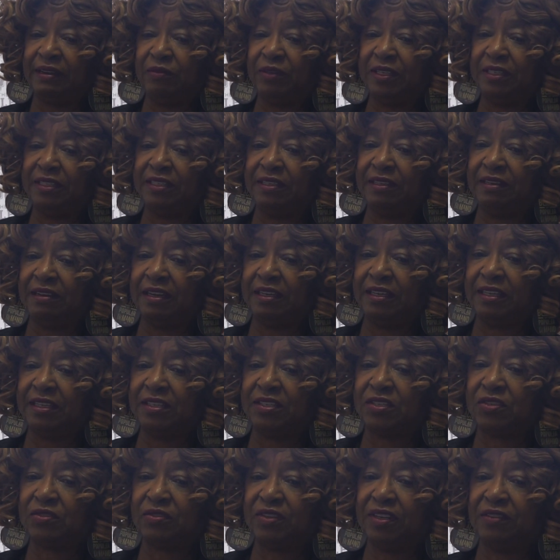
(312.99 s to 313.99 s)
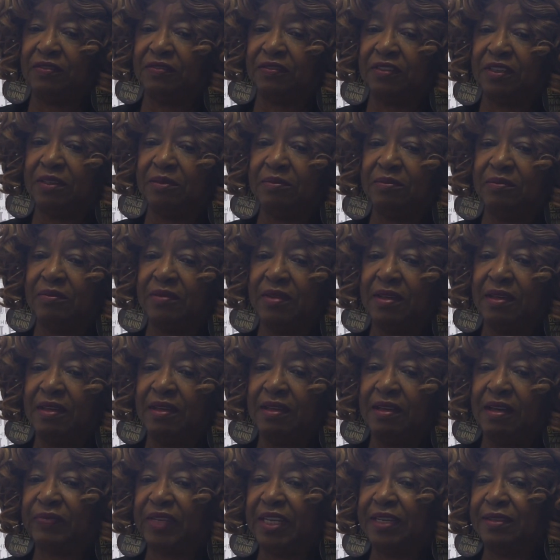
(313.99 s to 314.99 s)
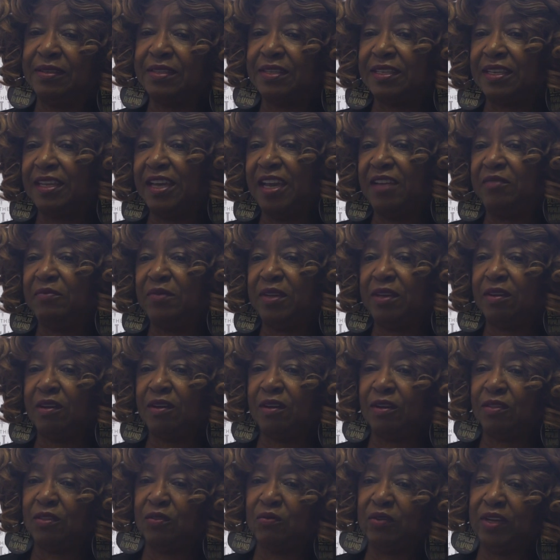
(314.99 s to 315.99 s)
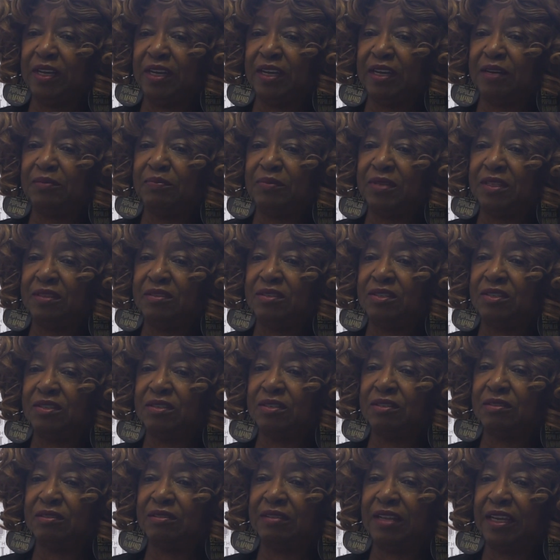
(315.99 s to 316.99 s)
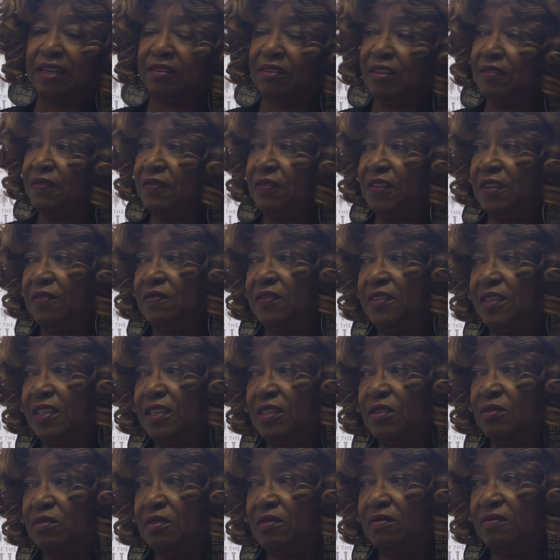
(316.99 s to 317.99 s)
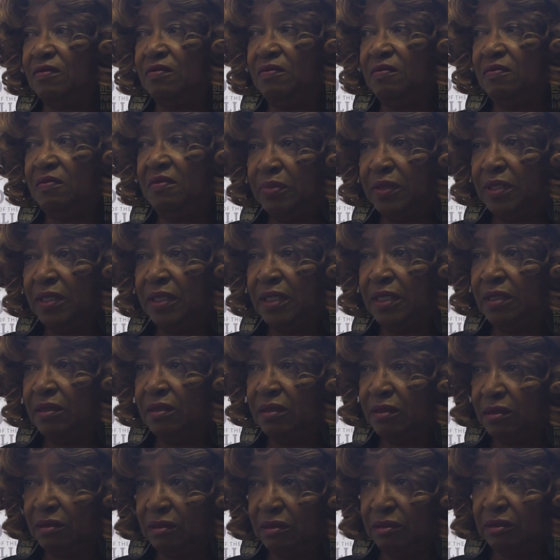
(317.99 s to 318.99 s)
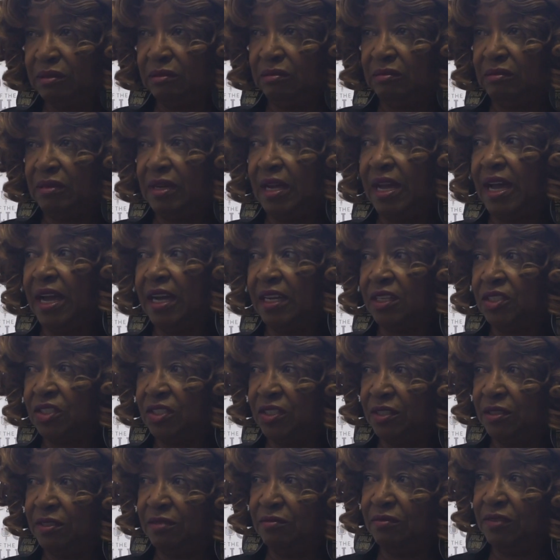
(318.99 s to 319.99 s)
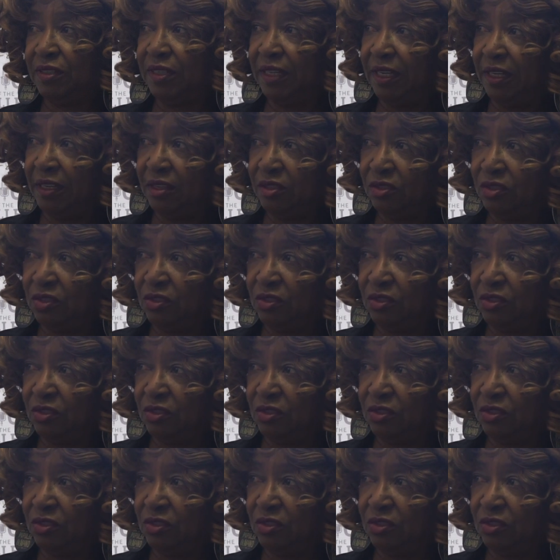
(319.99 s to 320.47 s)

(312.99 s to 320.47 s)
We did history from enslavement all the way up until like the 50s with political action related